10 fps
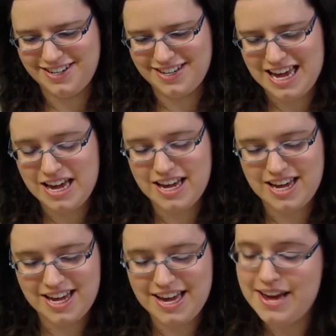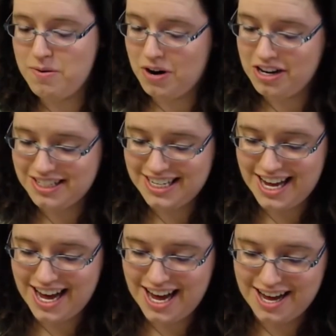He worked
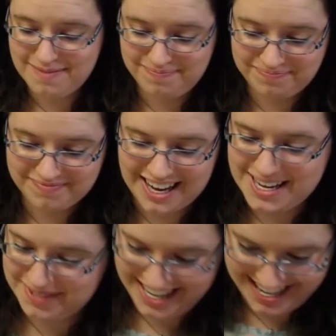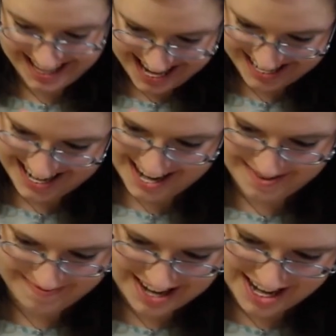it. I keep saying that.
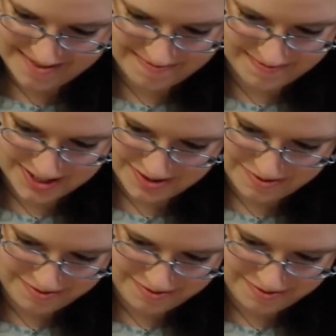I'm so